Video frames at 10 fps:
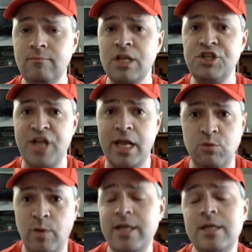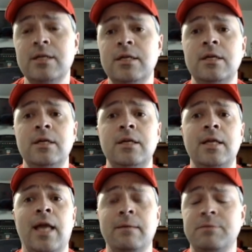Janeway,
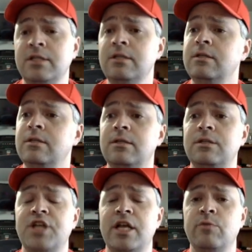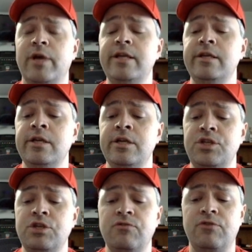Captain Janeway.
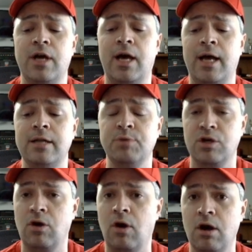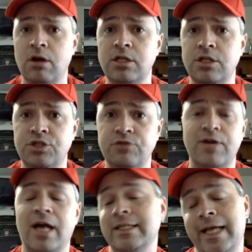You've got Picard. You've
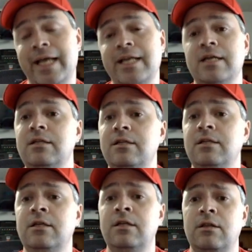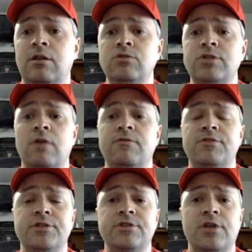got Data. Those
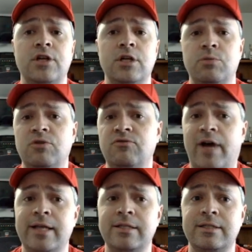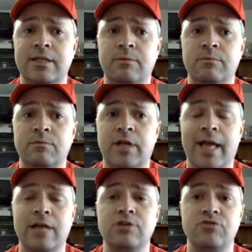officers are going to provide some
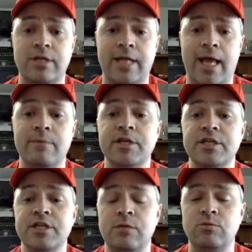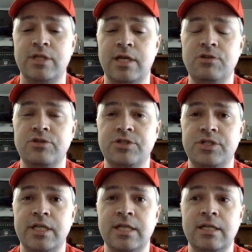extra damage. And it was
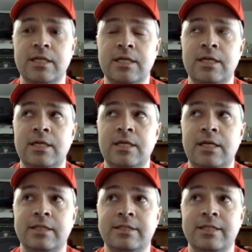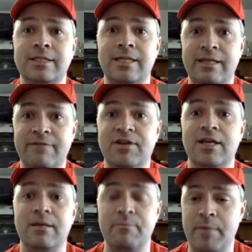interesting. It's a
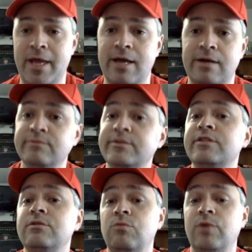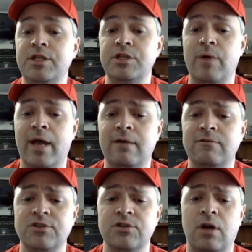significant amount when you have
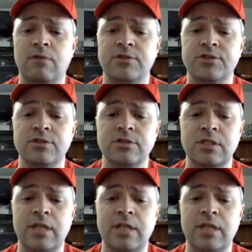certain officers.